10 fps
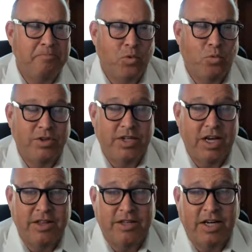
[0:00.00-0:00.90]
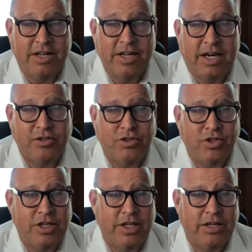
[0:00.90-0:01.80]
Once again, the
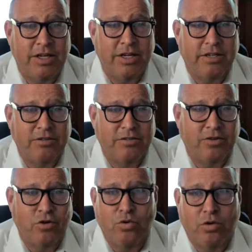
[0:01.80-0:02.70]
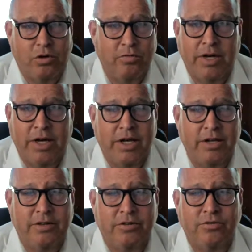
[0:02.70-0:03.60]
technology is cool
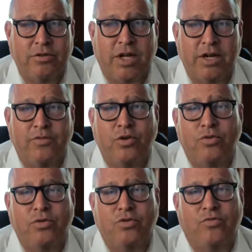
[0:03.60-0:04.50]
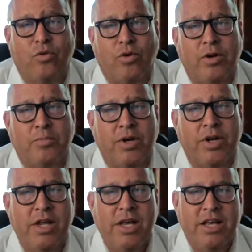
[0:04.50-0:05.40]
and there's a lot of uses for it, but
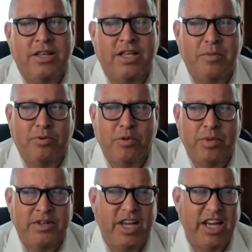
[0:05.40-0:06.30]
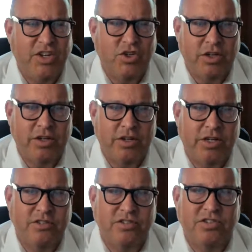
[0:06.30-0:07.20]
the implementation
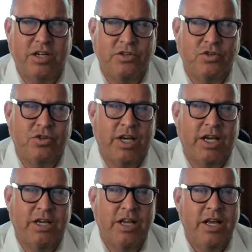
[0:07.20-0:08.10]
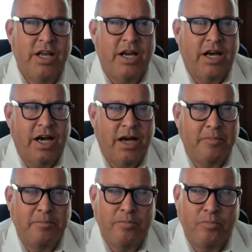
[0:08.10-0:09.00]
is such that
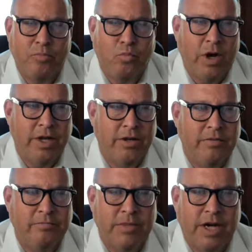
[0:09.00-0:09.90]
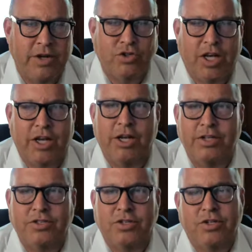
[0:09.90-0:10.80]
when I just had an
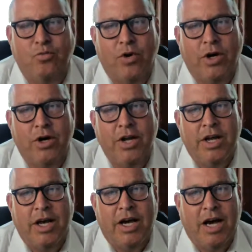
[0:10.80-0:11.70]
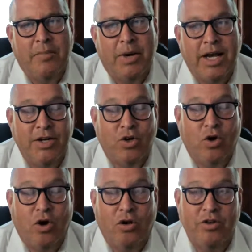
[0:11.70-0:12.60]
incident where I had to
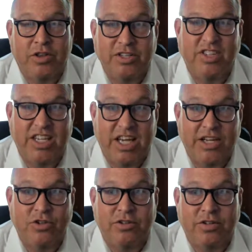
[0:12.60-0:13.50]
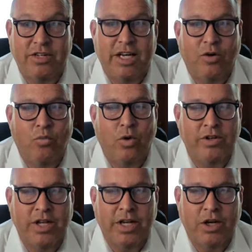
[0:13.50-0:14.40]
call a listing agent and get a 1
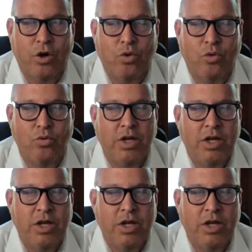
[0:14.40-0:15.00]
day code.